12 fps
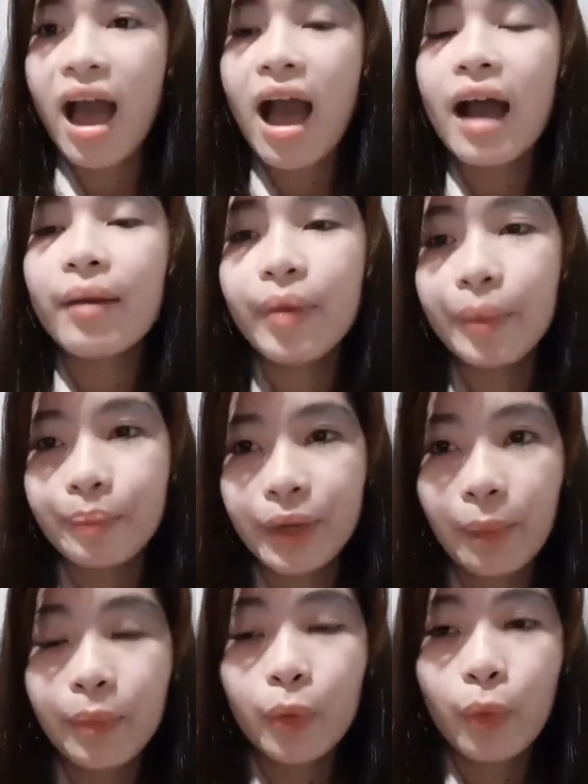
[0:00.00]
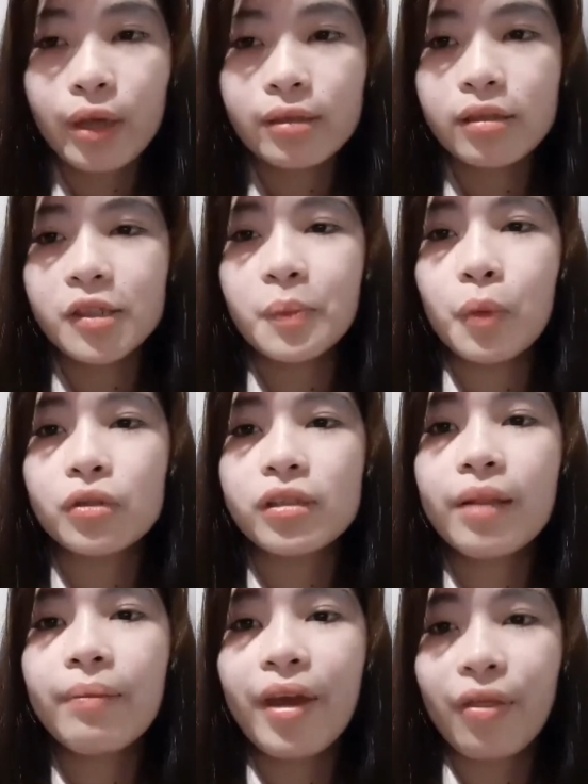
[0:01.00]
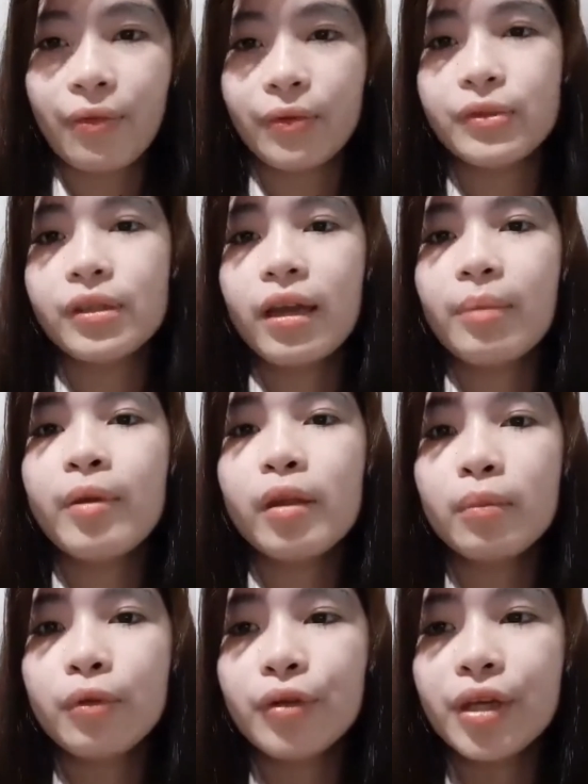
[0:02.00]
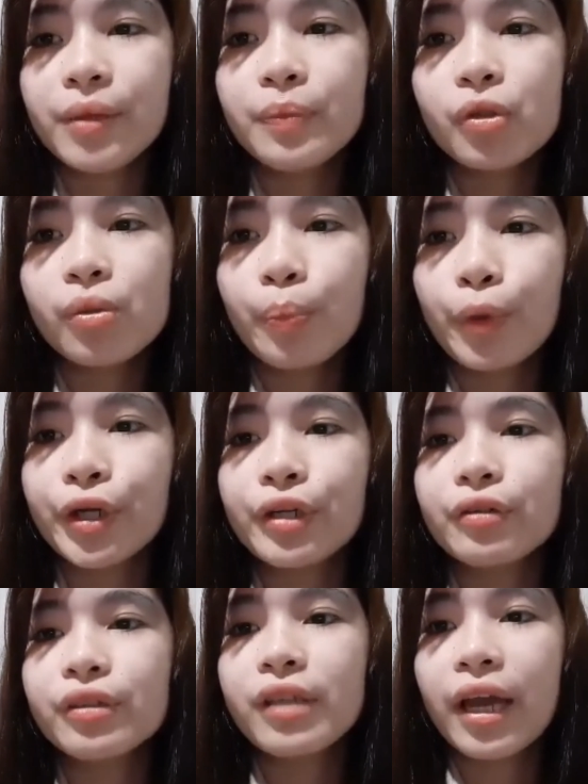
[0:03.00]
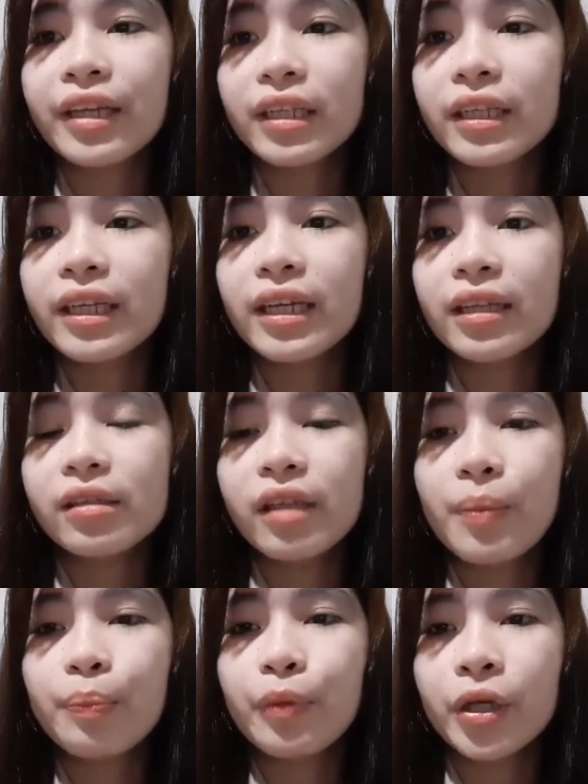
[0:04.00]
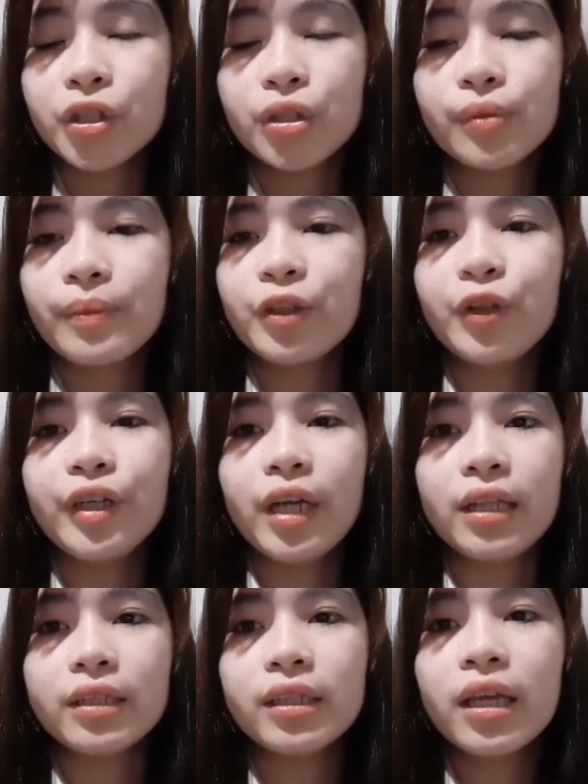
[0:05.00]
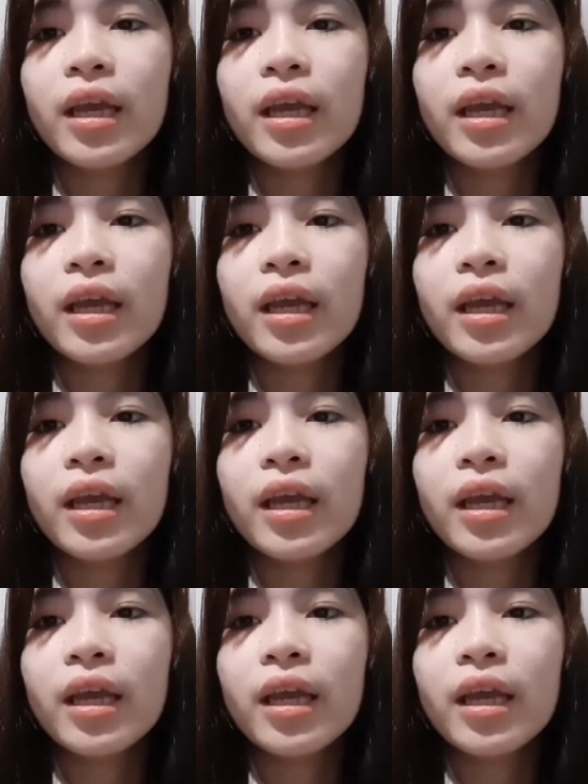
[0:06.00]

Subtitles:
Having proper waste disposal methods available gives support recycling and save precious materials.